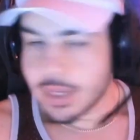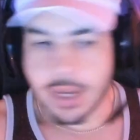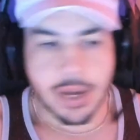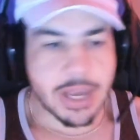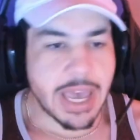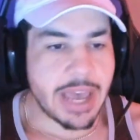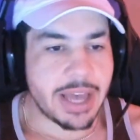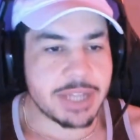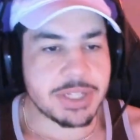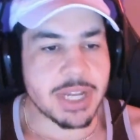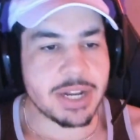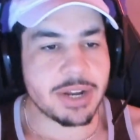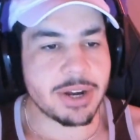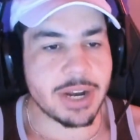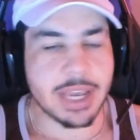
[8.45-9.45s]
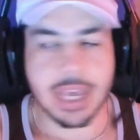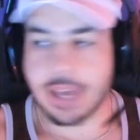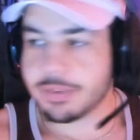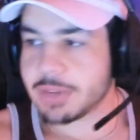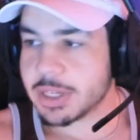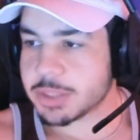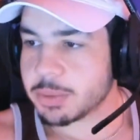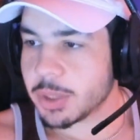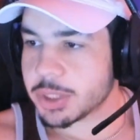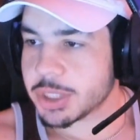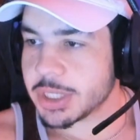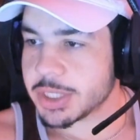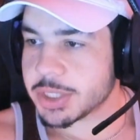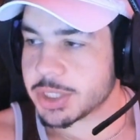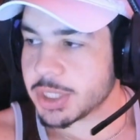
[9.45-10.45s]
Okay, I sent her a gift. Let's watch
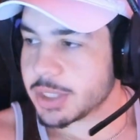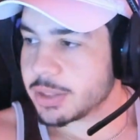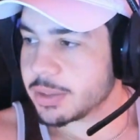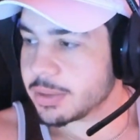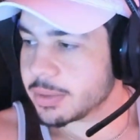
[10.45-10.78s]
this shit.